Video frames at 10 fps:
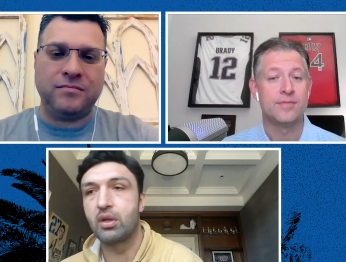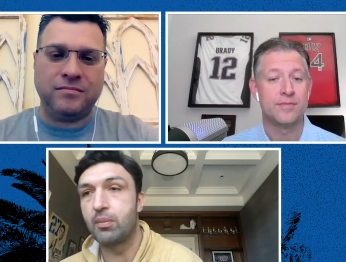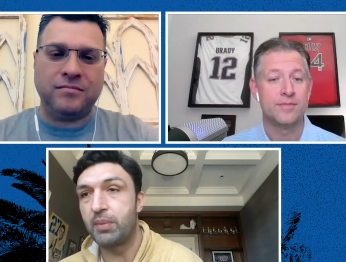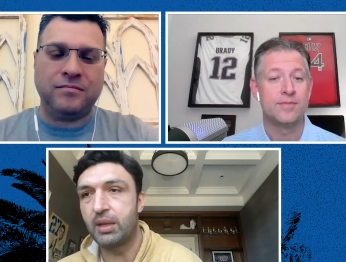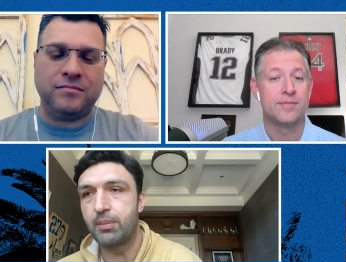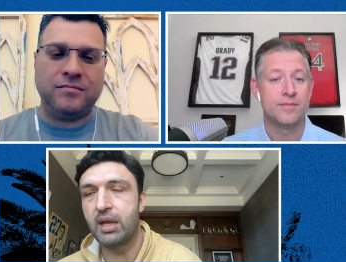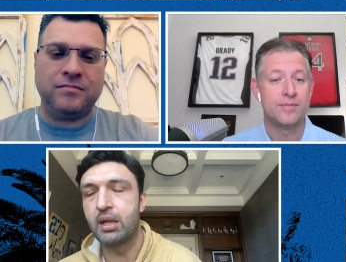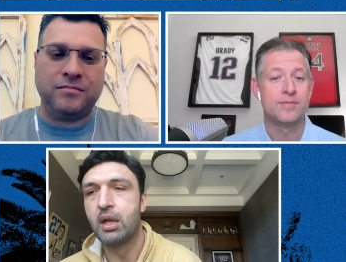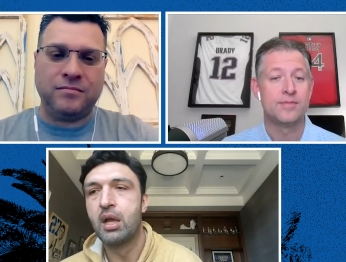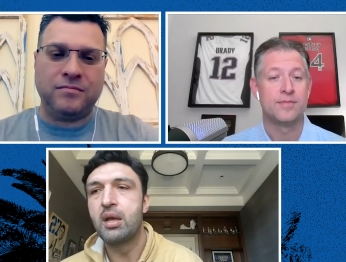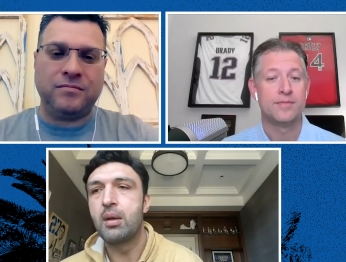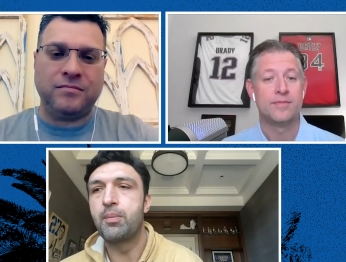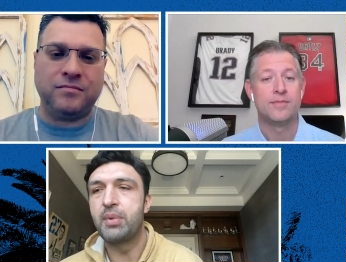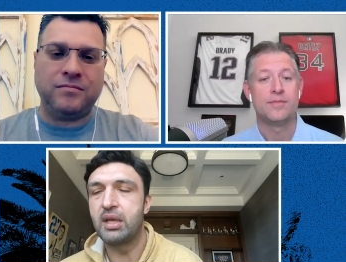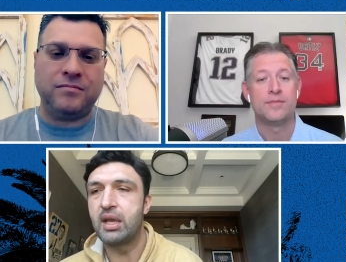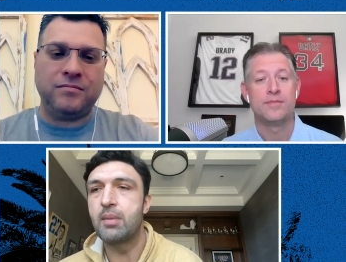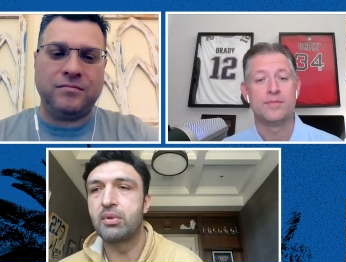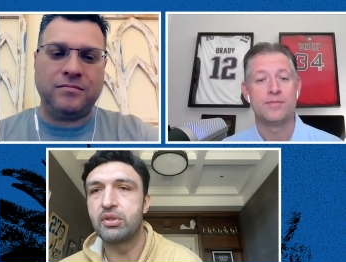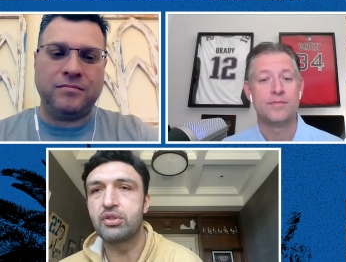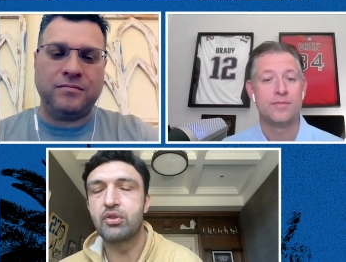Speaker 1: know big man being able
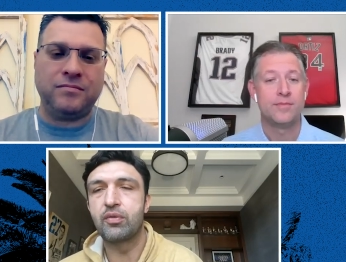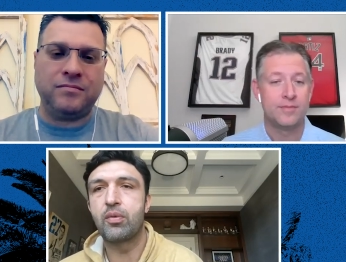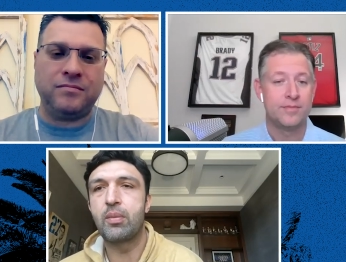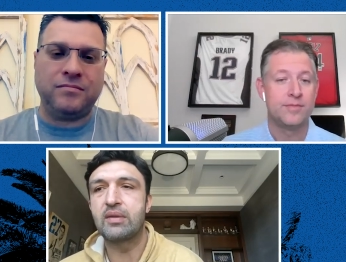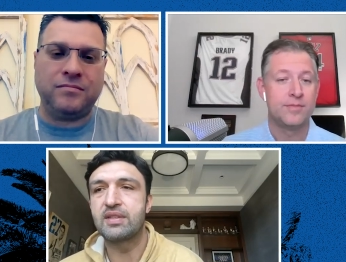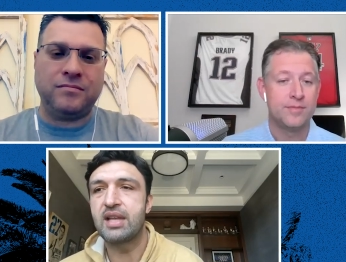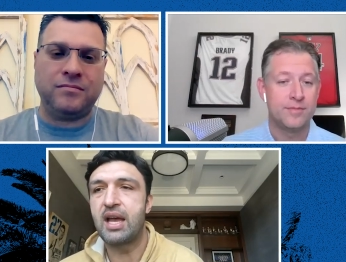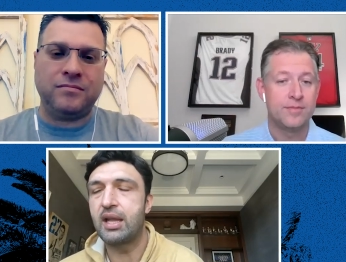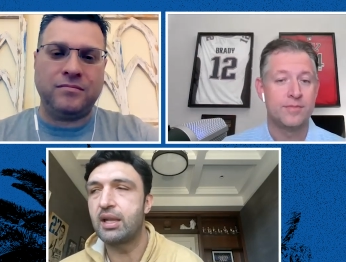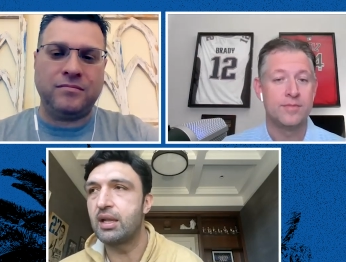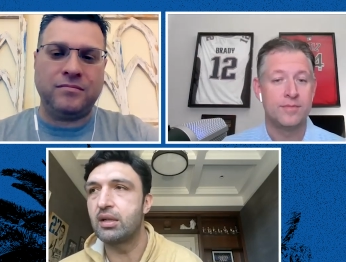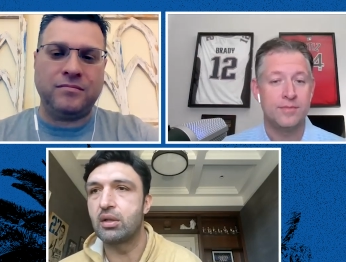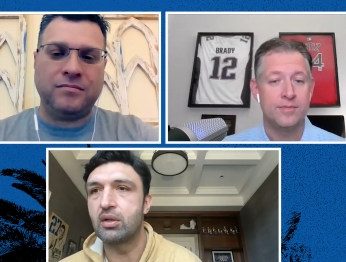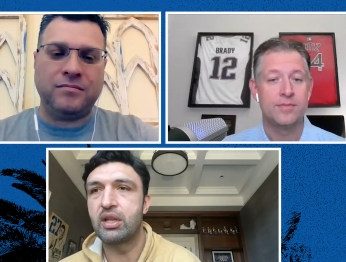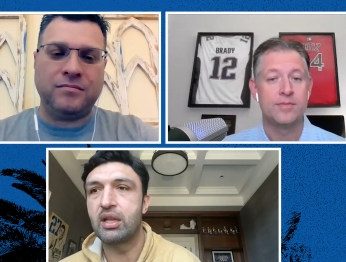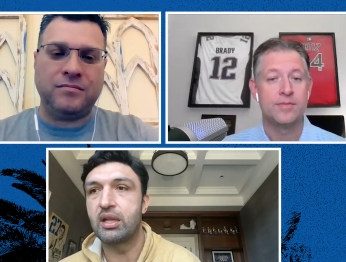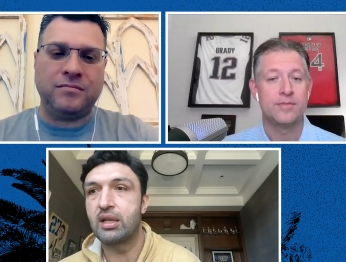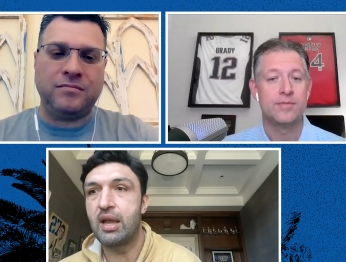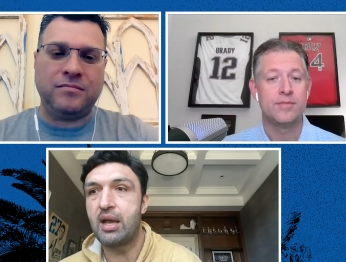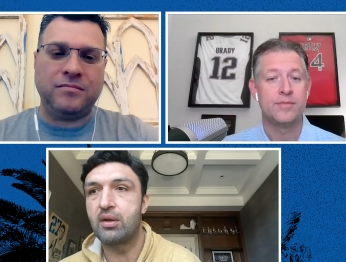to shoot from outside. And look at it
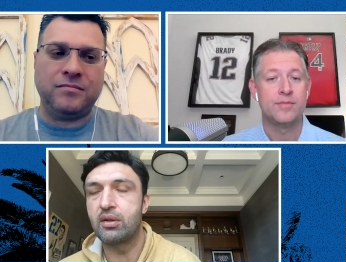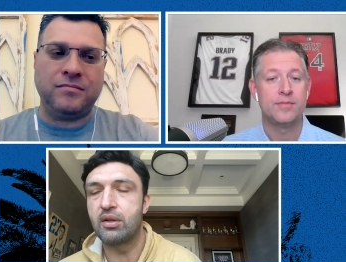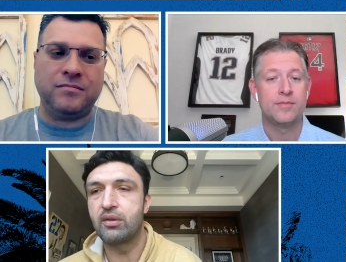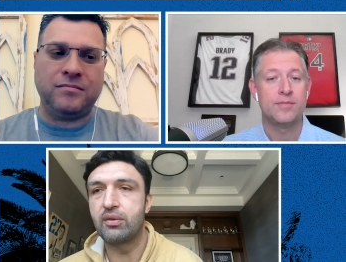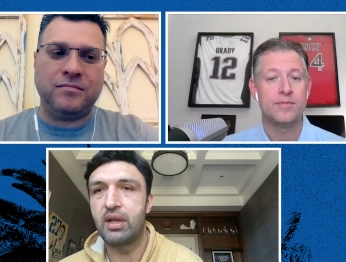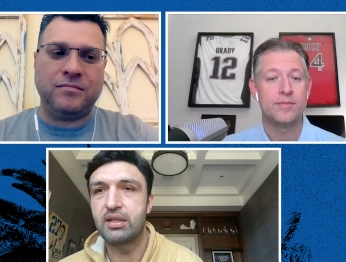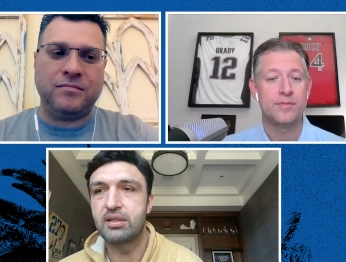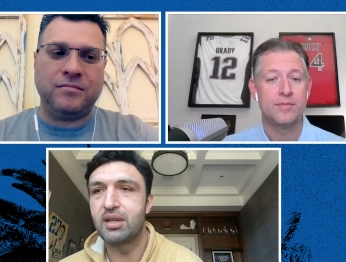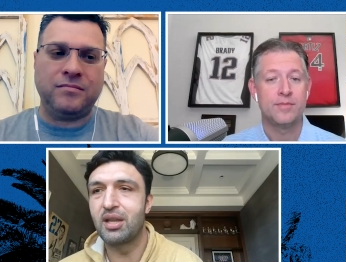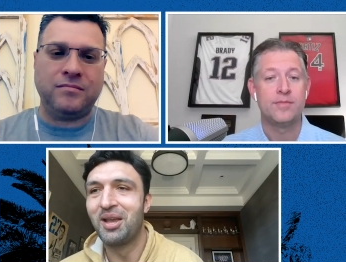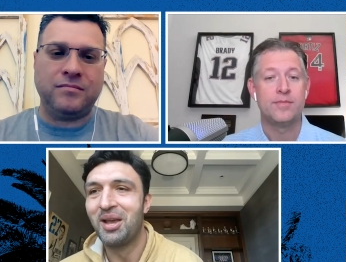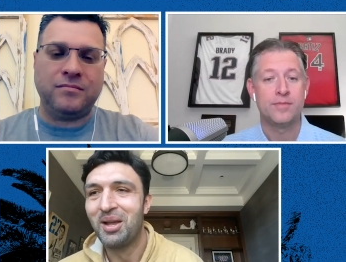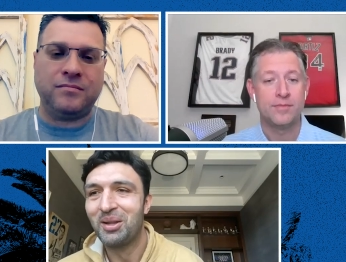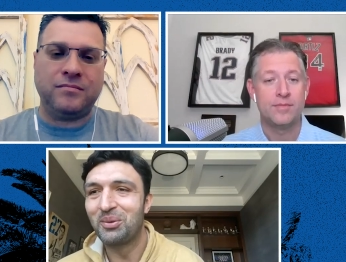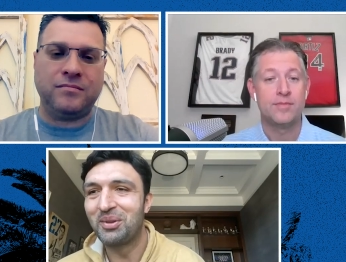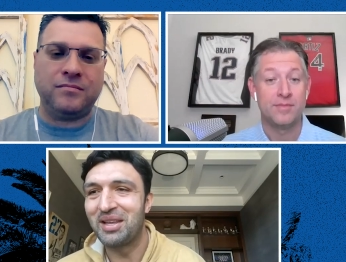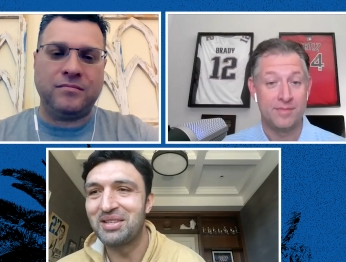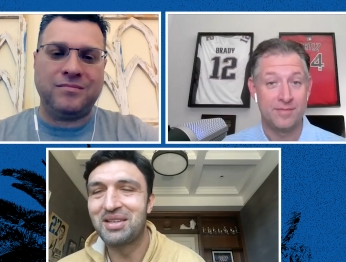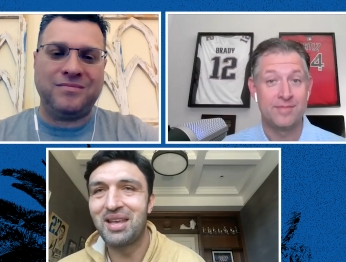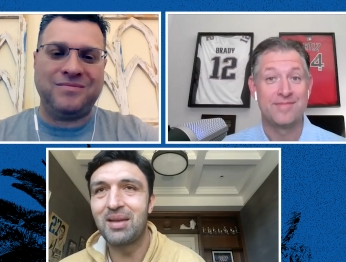now, like today's
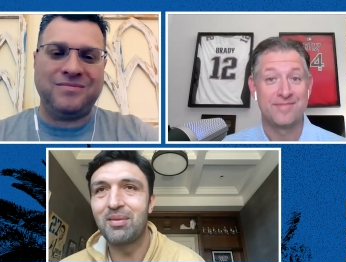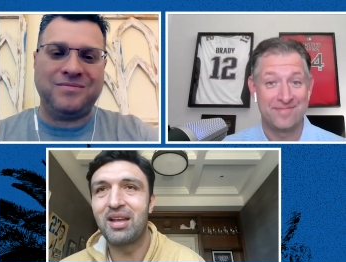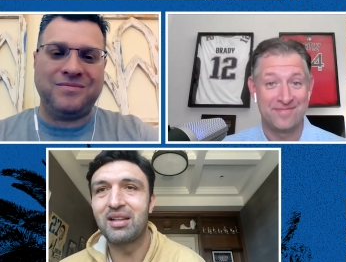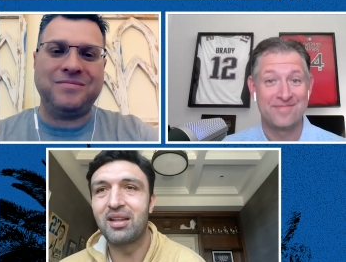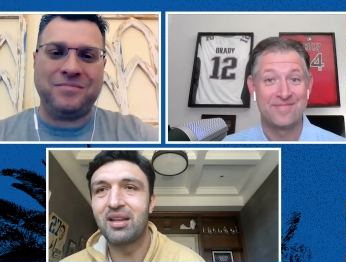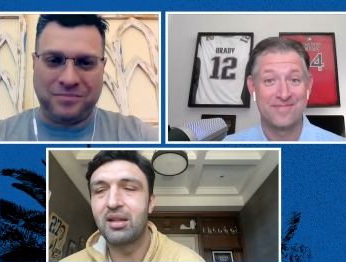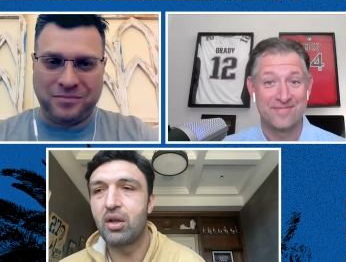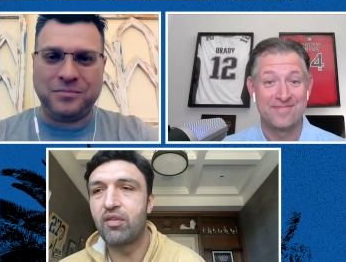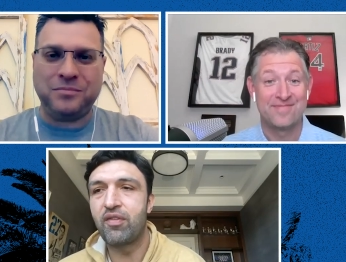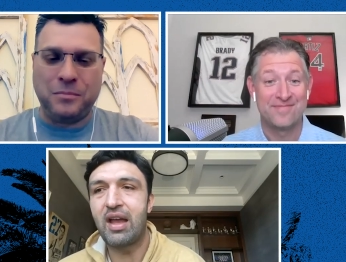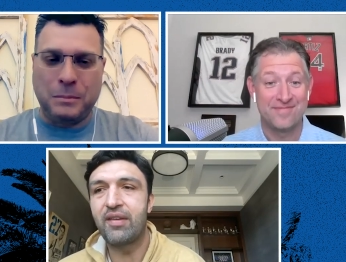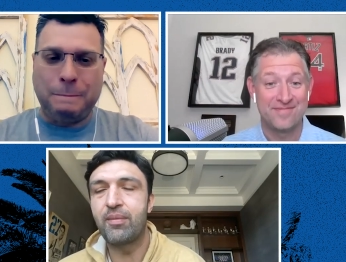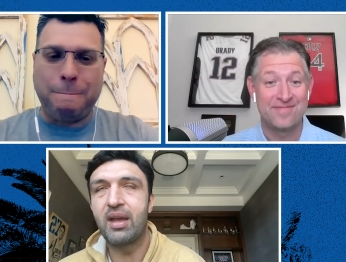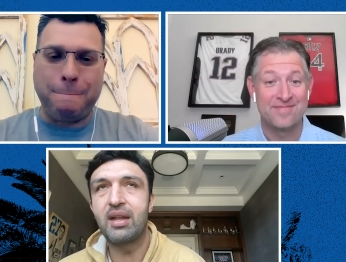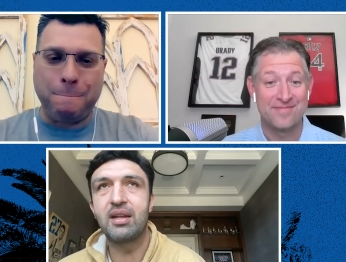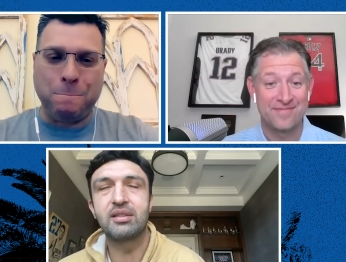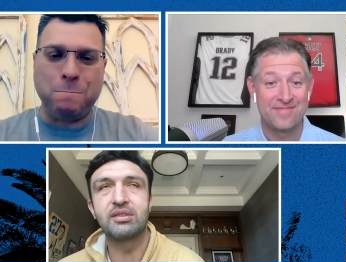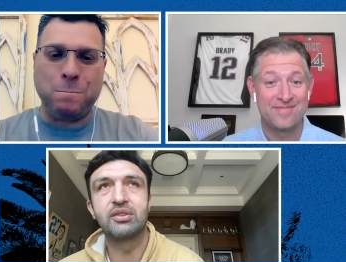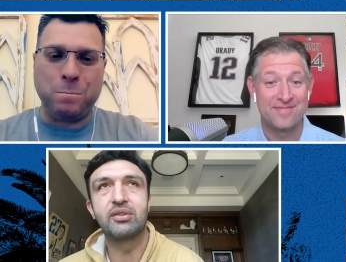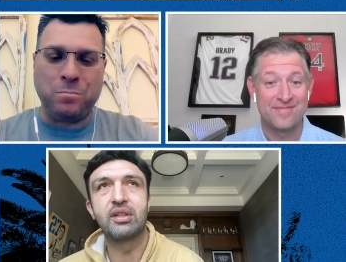today's game, like literally all five men are
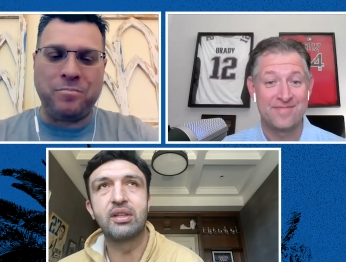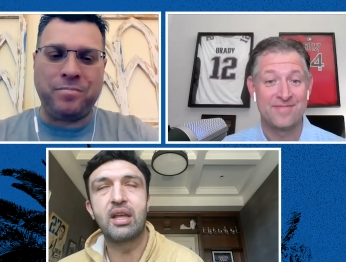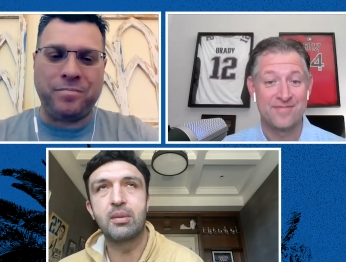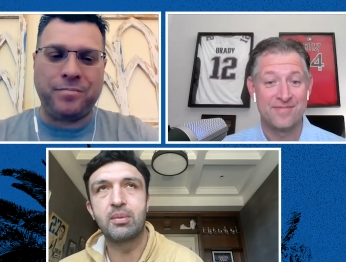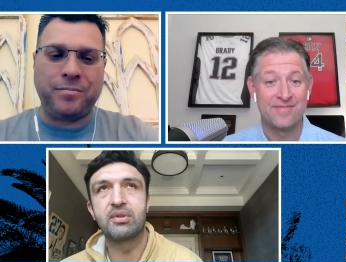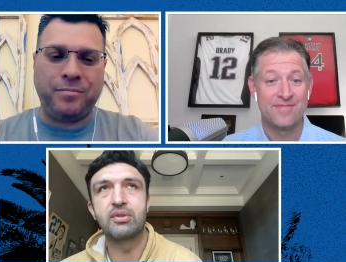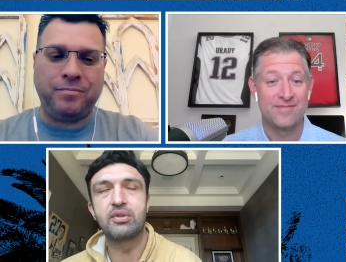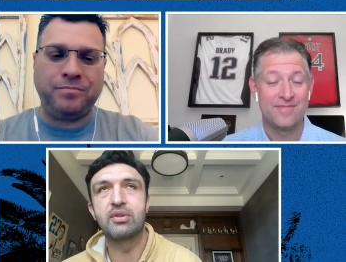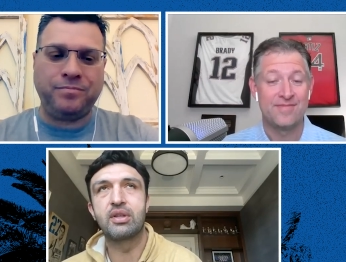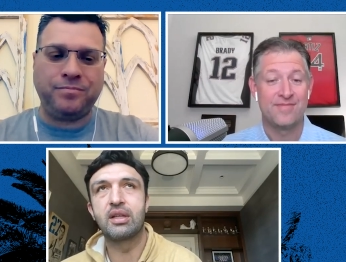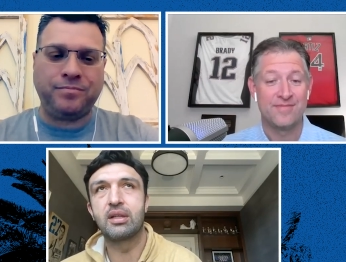shooting, able to shoot the